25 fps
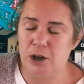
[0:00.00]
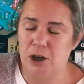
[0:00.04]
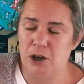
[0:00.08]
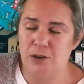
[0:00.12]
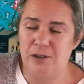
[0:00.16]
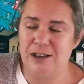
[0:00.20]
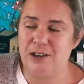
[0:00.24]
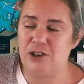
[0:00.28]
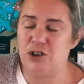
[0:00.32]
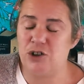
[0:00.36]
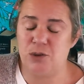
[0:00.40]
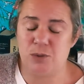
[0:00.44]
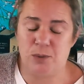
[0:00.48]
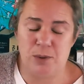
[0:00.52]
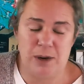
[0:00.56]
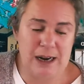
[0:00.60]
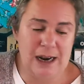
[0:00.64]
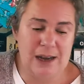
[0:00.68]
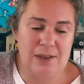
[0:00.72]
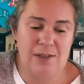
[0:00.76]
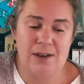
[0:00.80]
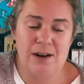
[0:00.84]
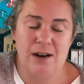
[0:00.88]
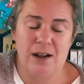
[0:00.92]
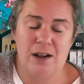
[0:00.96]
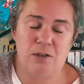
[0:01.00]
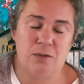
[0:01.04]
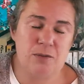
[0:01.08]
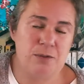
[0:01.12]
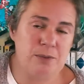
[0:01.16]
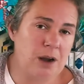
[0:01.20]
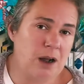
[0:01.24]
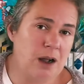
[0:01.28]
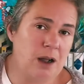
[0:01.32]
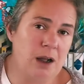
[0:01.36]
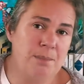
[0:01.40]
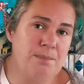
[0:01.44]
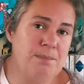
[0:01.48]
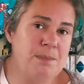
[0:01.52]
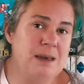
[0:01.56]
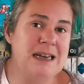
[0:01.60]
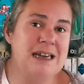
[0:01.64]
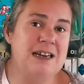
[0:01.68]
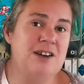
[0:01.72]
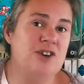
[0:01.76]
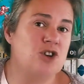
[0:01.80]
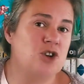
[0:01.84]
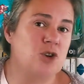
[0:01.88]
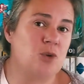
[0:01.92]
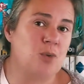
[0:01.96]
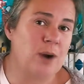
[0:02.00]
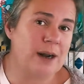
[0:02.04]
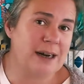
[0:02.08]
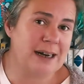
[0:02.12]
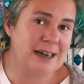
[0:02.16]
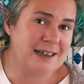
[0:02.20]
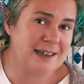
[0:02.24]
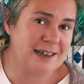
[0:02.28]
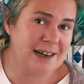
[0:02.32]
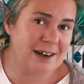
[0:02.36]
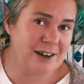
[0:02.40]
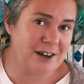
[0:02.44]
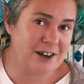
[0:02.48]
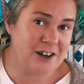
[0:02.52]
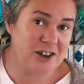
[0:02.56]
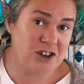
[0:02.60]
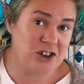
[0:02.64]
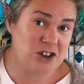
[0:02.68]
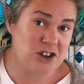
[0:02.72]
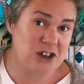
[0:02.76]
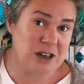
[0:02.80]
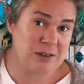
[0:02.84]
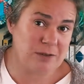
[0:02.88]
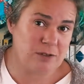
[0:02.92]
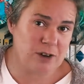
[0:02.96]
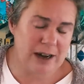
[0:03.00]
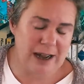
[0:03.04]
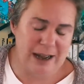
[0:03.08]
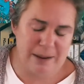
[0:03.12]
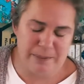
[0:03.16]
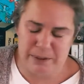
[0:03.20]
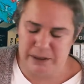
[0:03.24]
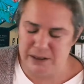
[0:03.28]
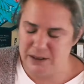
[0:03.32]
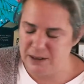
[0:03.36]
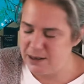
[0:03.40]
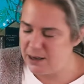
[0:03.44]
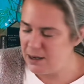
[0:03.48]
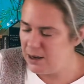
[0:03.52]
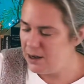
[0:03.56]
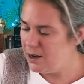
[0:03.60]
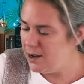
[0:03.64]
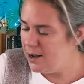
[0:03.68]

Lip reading: Oh, that's 3. And then I'll mean to write it down, and it just never happens.